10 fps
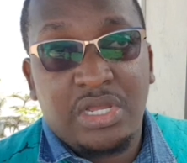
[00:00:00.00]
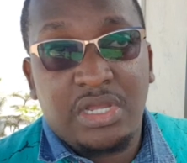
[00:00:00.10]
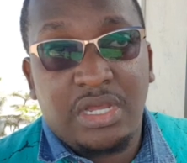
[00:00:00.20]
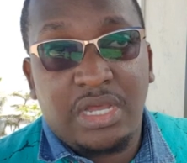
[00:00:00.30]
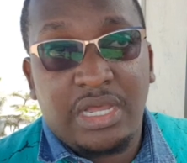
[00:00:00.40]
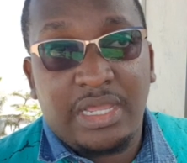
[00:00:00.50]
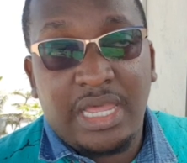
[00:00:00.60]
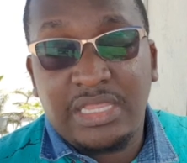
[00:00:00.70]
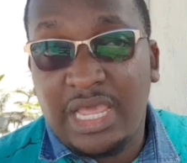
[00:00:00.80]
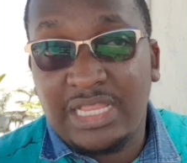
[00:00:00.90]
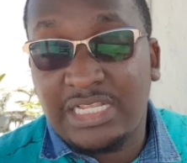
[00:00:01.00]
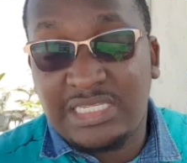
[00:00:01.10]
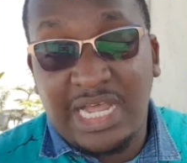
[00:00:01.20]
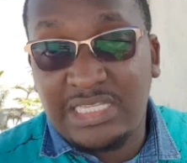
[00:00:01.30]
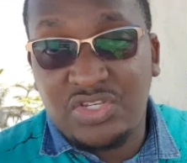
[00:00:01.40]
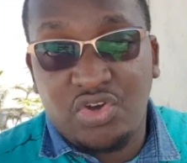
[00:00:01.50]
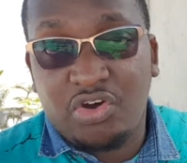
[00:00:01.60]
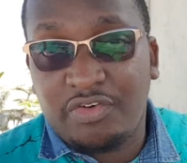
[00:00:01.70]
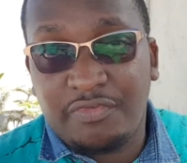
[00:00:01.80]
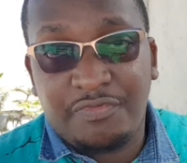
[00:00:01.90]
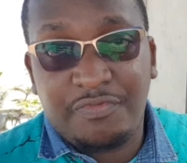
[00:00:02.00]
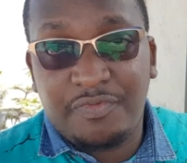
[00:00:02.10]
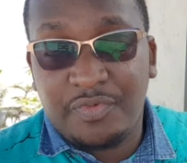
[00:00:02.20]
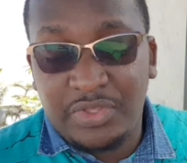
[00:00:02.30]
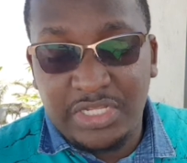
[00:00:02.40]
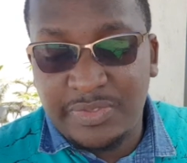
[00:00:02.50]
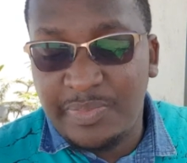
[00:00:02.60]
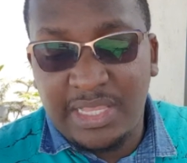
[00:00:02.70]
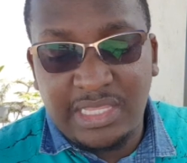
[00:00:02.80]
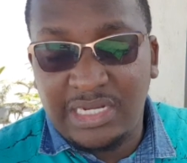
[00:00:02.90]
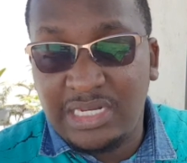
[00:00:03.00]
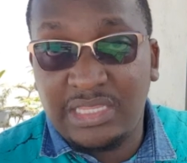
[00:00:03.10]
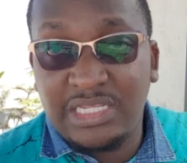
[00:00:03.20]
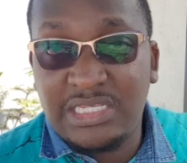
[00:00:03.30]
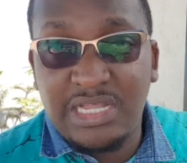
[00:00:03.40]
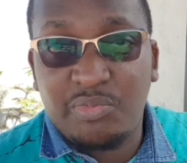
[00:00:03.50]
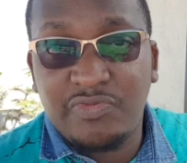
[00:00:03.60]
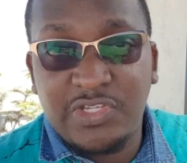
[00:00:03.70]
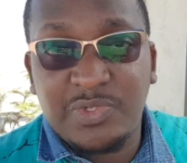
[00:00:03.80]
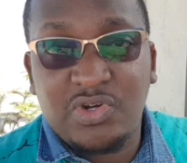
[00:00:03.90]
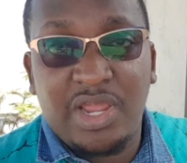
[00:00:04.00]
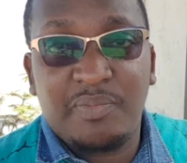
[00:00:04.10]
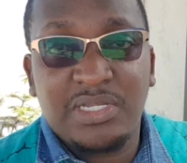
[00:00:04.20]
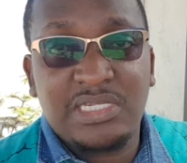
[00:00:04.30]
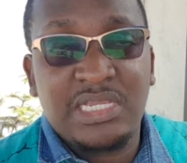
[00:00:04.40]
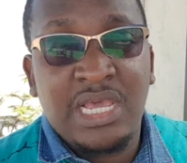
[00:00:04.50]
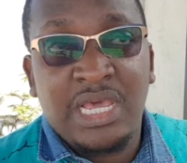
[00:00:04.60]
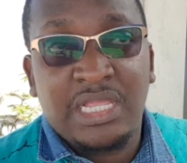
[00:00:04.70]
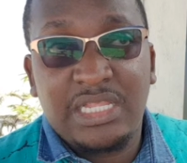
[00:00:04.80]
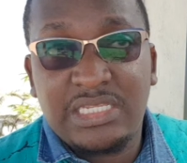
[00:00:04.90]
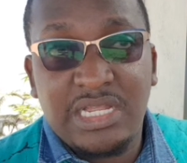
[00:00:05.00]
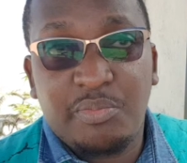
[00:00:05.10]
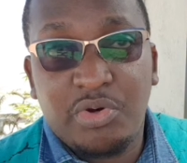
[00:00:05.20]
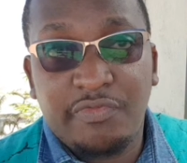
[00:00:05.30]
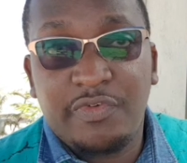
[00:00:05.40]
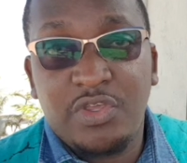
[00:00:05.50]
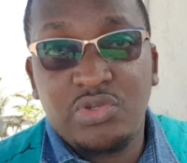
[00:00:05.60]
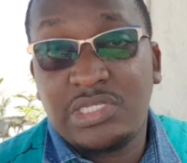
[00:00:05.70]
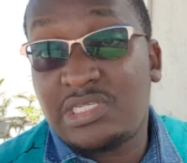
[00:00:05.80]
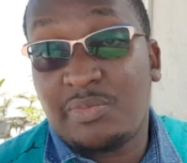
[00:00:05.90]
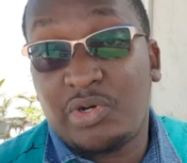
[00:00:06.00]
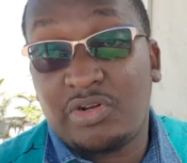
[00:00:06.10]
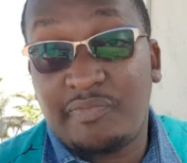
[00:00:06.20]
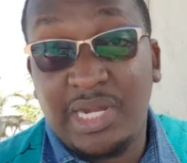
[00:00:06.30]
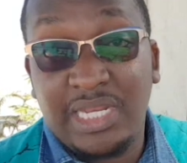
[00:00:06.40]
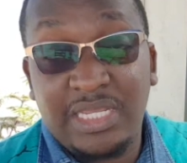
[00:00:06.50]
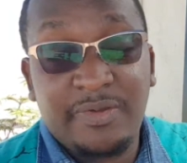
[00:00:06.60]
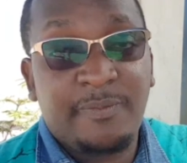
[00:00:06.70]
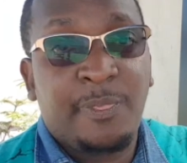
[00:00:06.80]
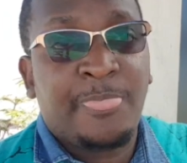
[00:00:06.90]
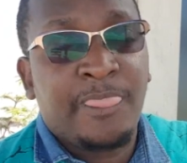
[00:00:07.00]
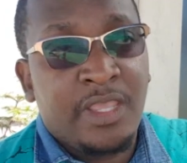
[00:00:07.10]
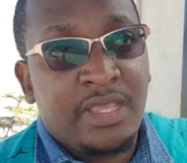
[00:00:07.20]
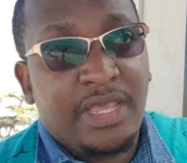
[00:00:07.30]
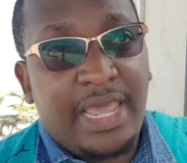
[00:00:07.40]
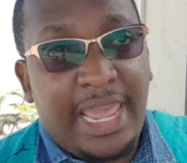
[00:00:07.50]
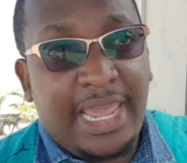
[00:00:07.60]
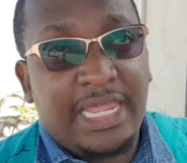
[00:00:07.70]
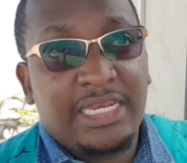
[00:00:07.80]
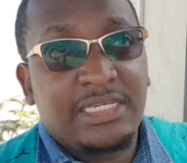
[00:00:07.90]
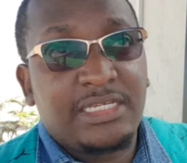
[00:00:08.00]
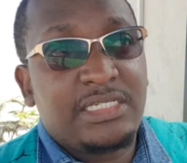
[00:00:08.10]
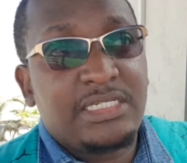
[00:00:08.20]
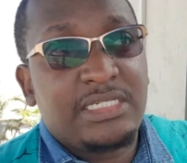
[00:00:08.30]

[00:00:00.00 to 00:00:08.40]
and the stats of this month. I did this number of subscribers, this number of views, this amount of money. And